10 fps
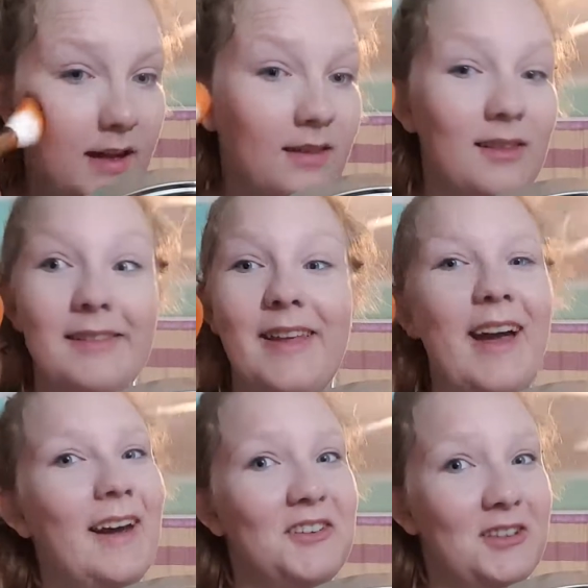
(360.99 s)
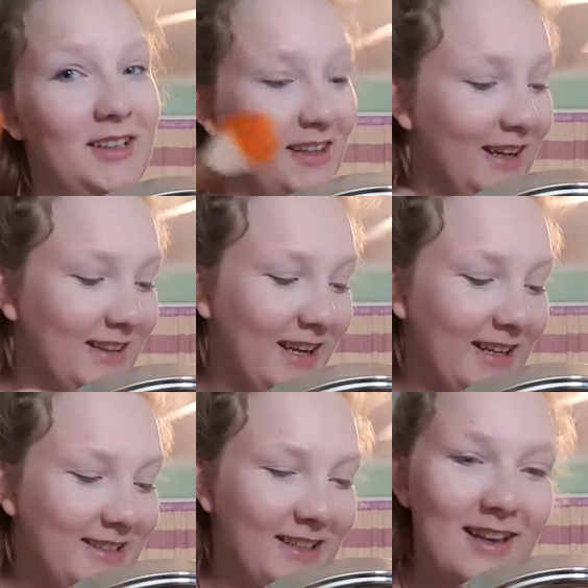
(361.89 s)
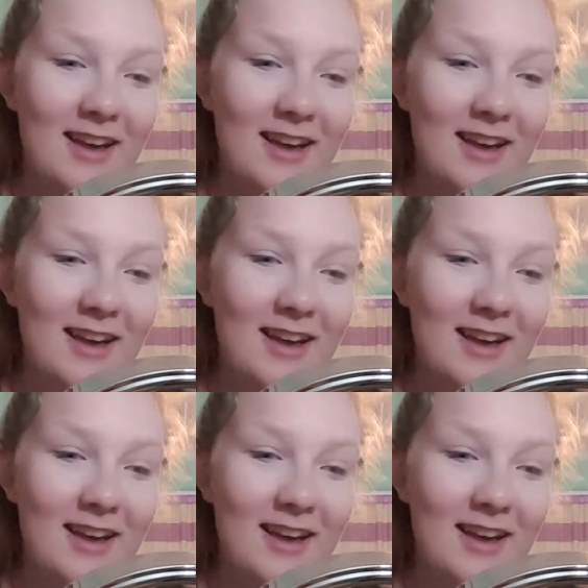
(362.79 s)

I really like this